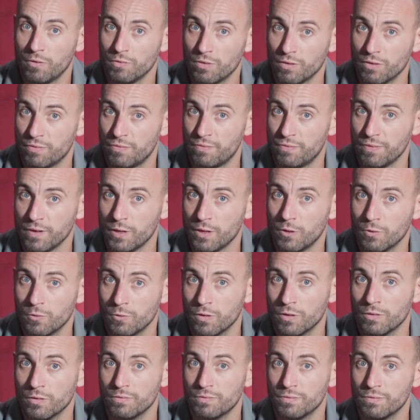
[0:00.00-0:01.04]
the flow
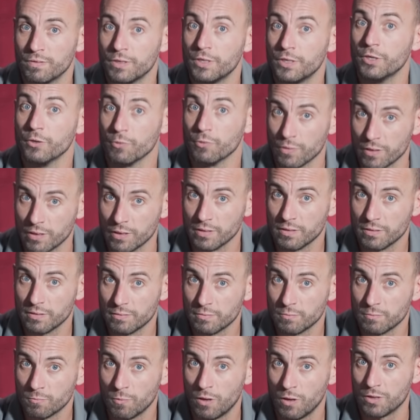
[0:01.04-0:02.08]
of urine
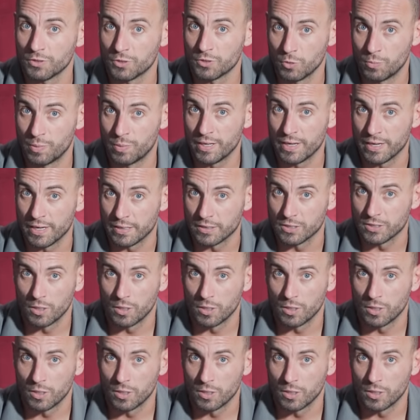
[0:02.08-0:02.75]
whilst you're peeing.